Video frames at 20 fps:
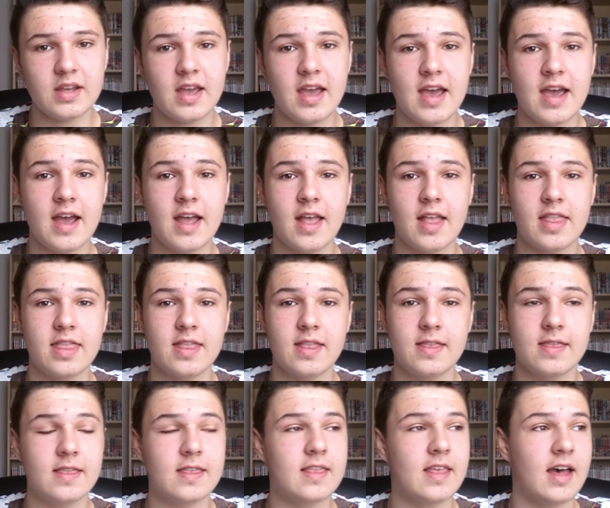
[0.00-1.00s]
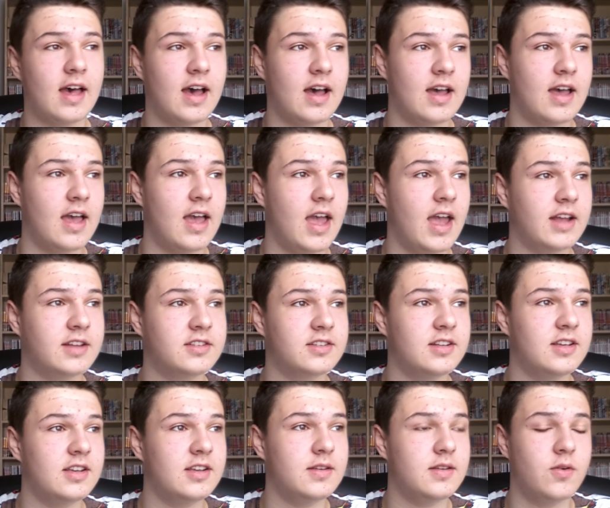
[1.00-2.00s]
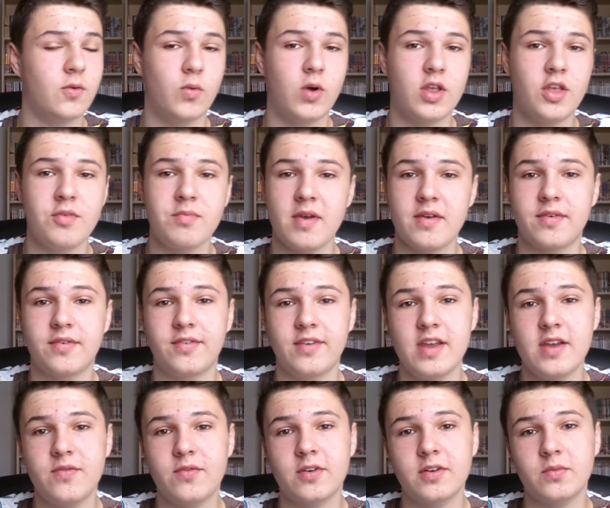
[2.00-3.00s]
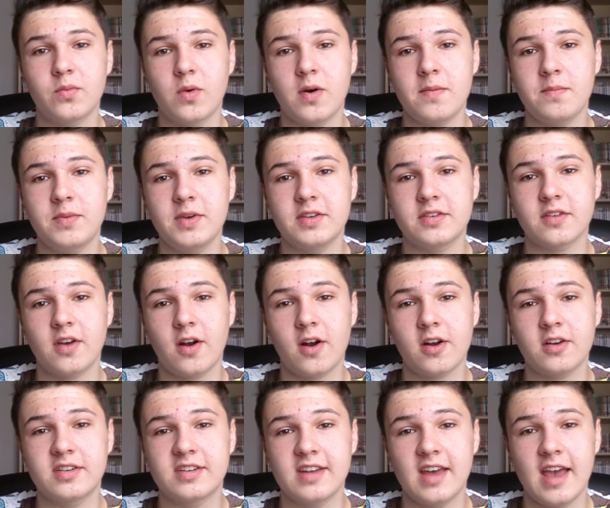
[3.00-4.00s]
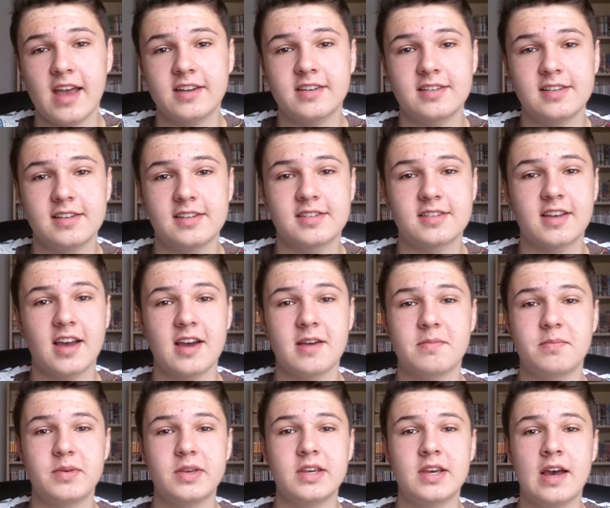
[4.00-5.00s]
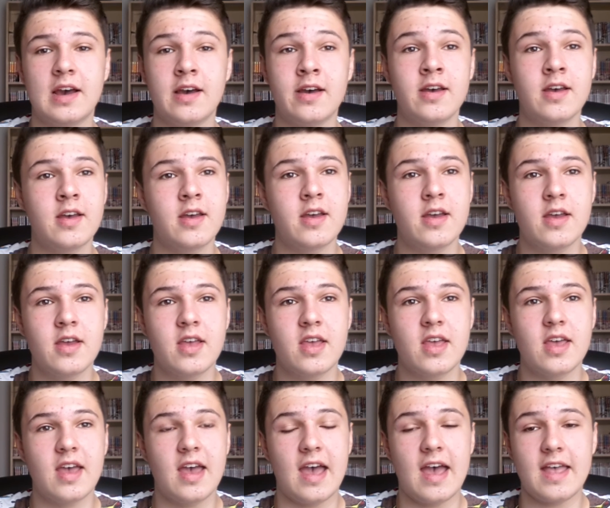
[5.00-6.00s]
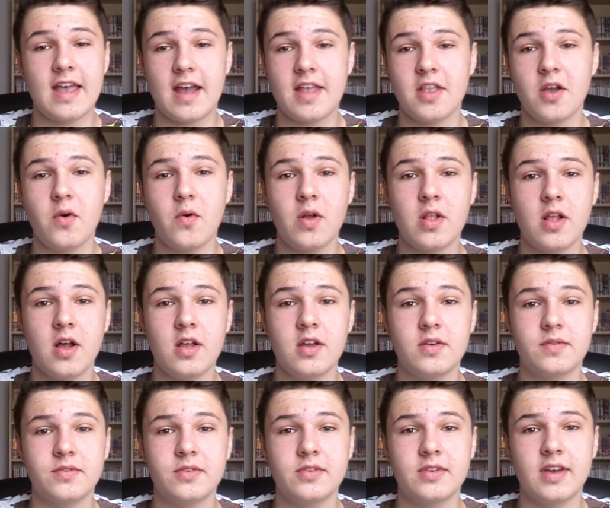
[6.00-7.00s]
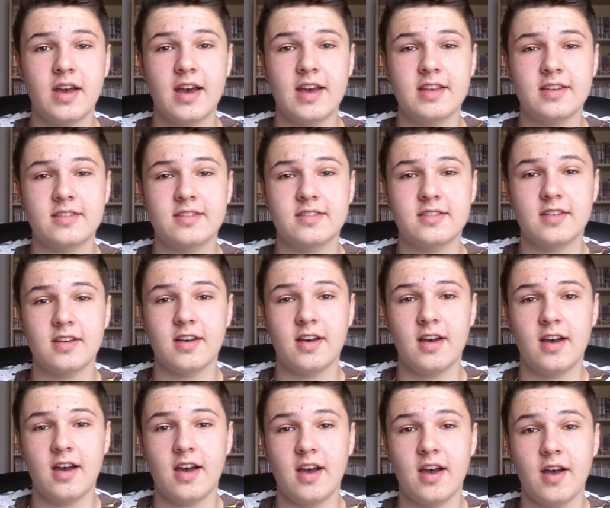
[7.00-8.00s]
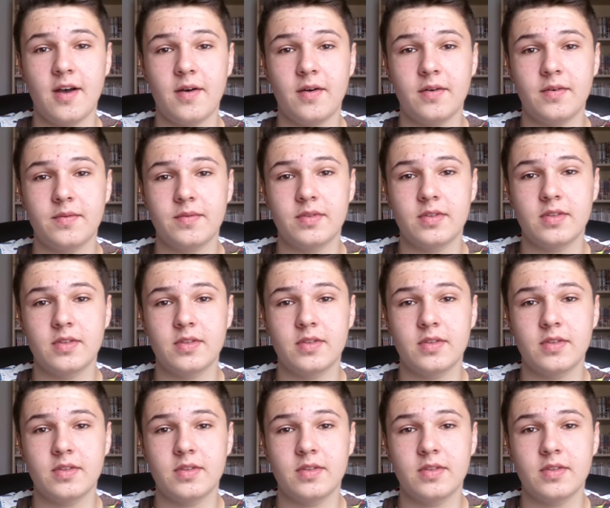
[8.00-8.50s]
And actually, one of my favorite One Piece arcs actually Skypiea. And I know a lot of you guys, or